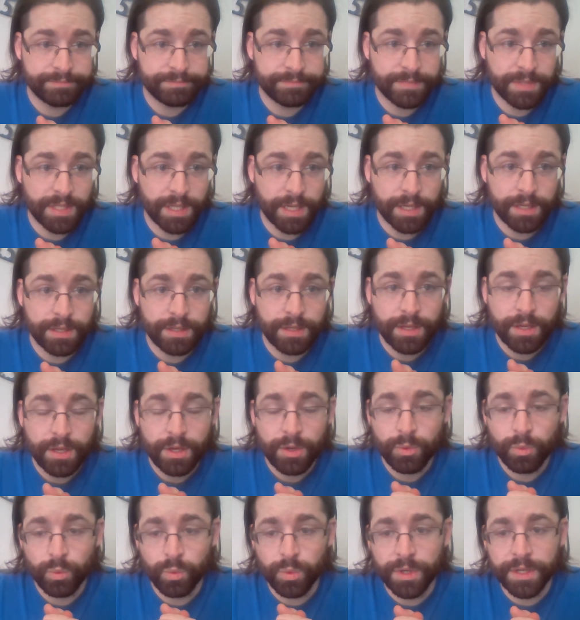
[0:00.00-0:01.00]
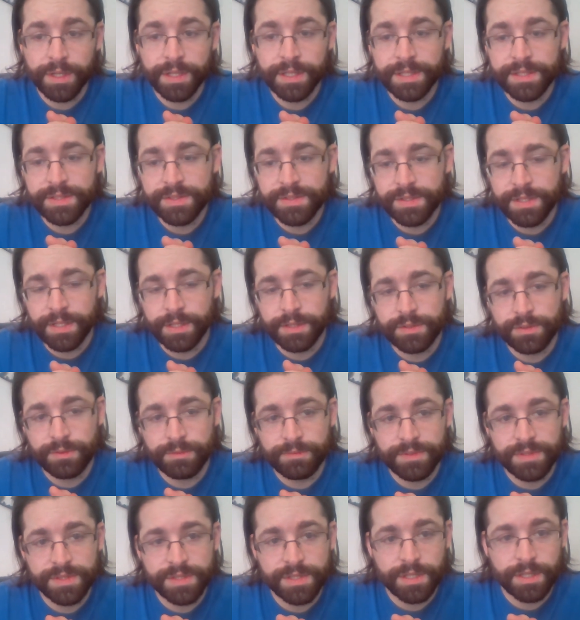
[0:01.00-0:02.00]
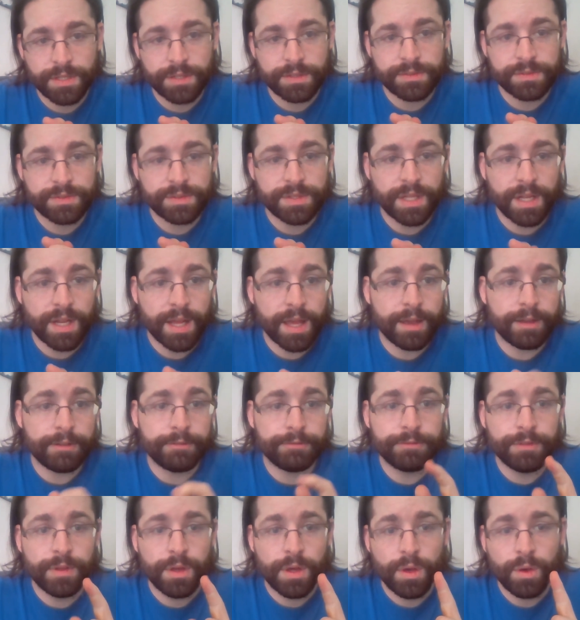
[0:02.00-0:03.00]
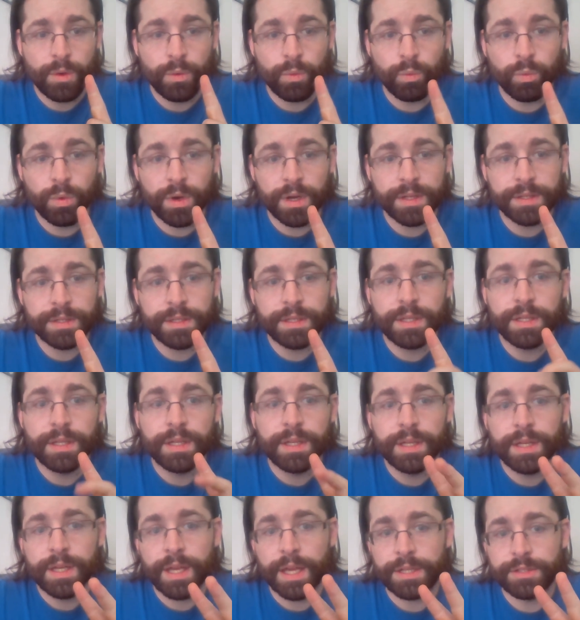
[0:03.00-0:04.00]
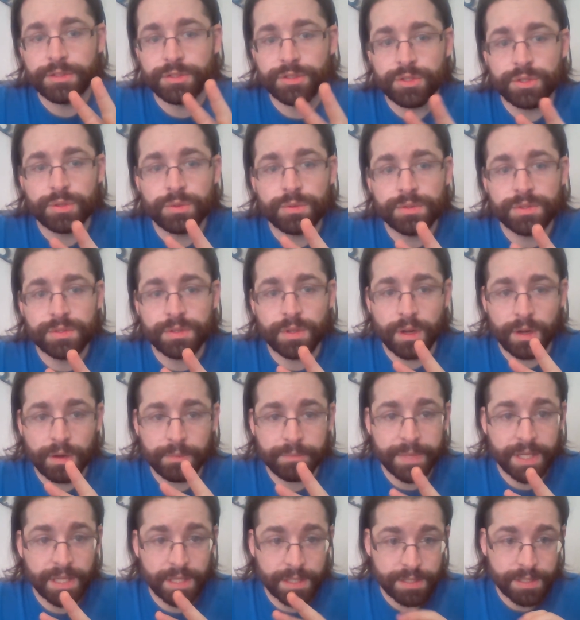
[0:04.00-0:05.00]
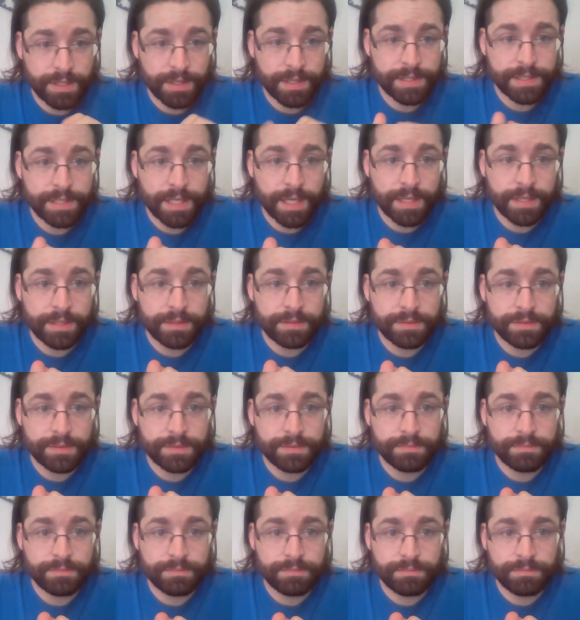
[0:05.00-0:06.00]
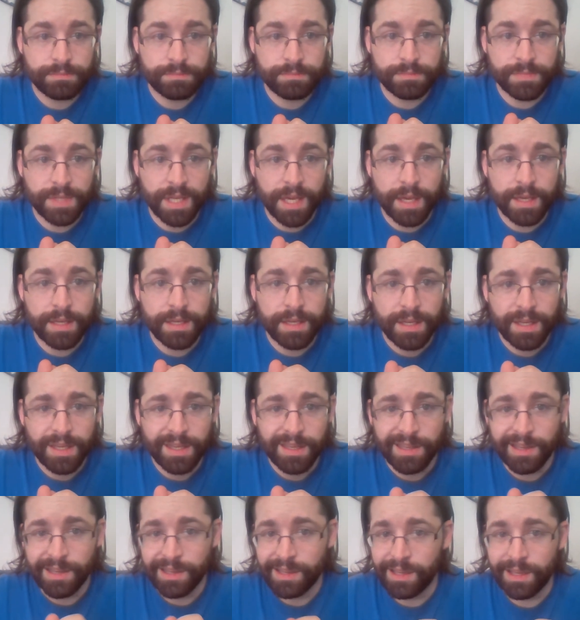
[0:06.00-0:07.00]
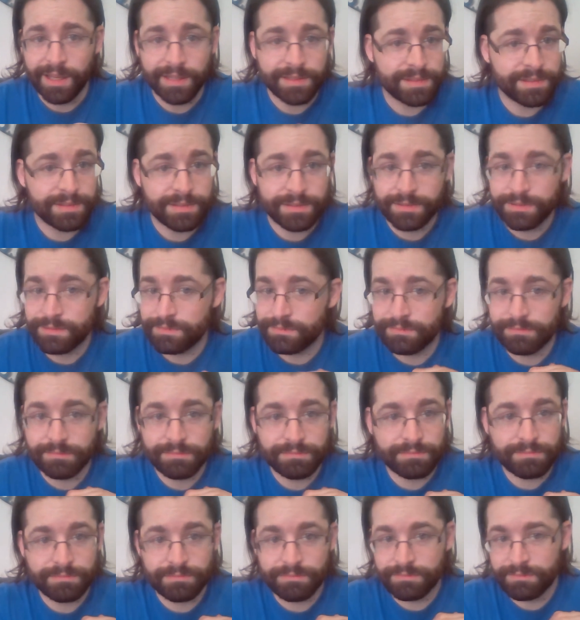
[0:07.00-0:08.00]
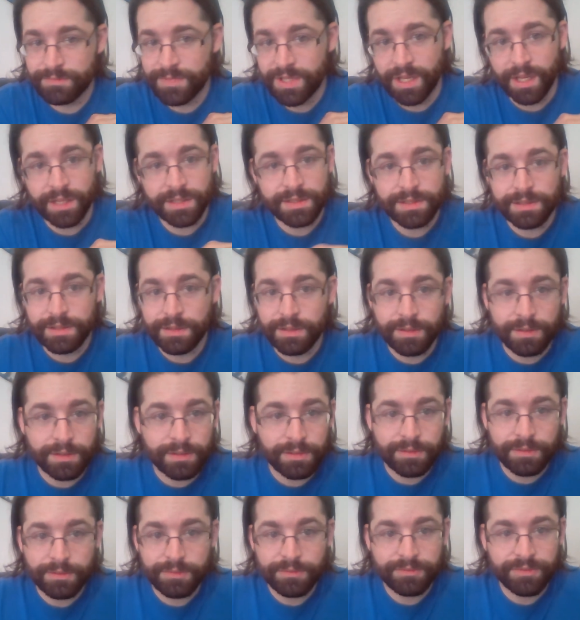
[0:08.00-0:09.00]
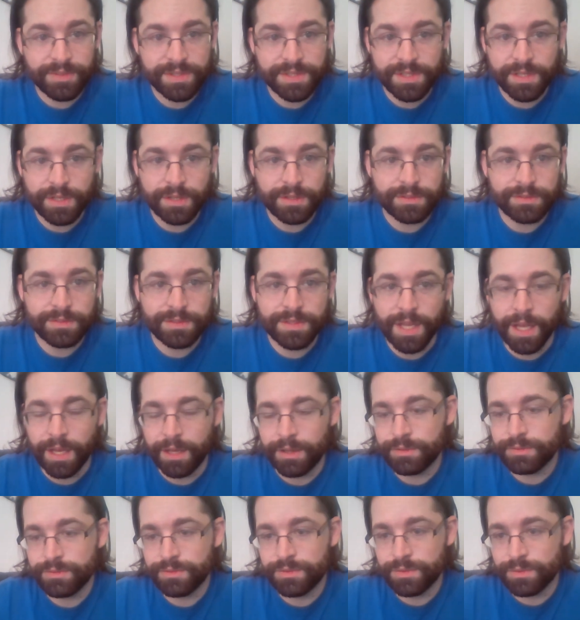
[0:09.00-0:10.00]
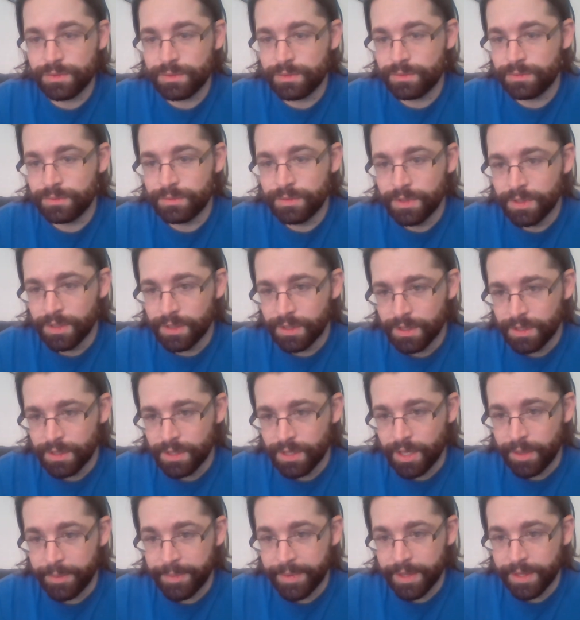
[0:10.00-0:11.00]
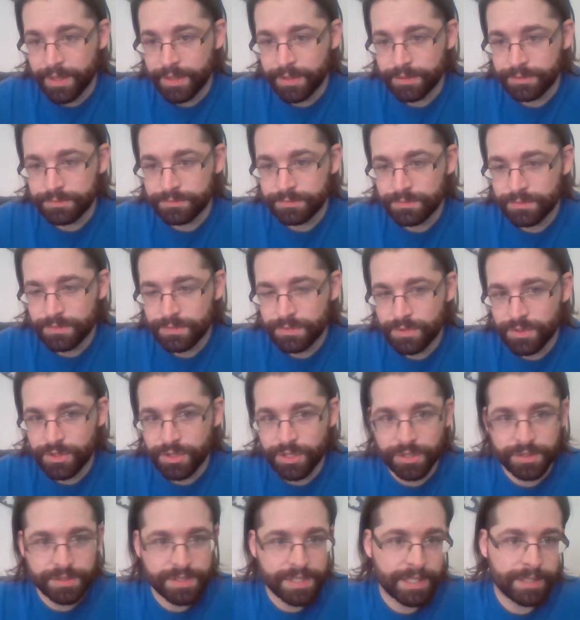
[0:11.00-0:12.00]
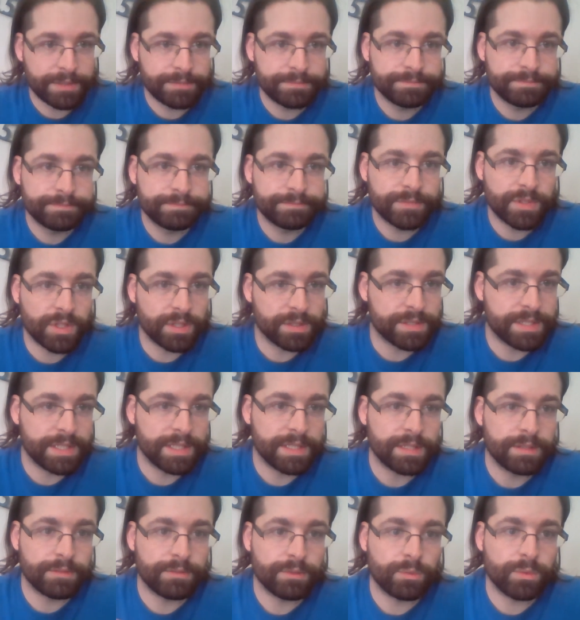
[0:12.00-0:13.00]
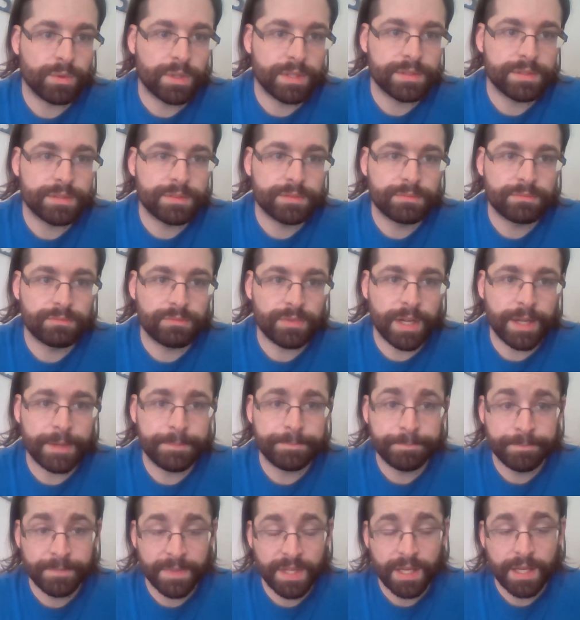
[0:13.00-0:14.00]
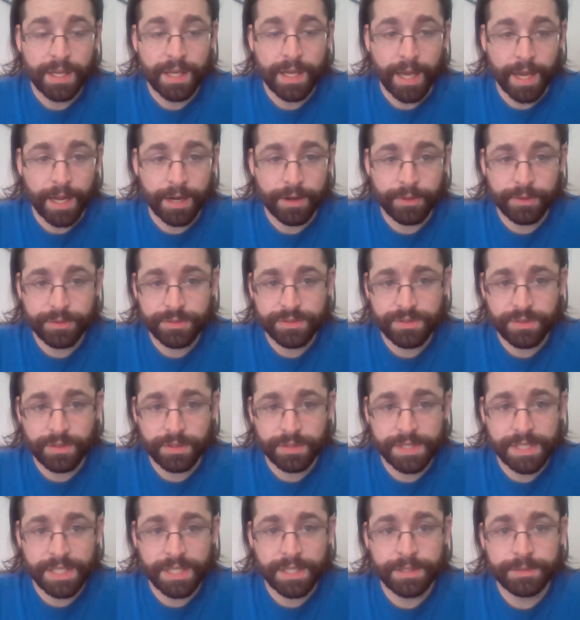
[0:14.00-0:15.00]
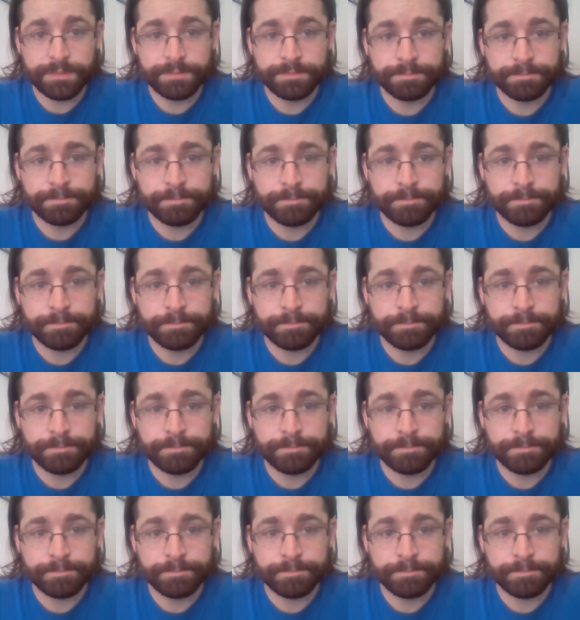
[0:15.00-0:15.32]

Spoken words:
Okay, we're going to stick to Viziers that have 1 and 2 star military talents. Okay, it cuts the Viziers down to about 13 different ones, right? Out of those 13,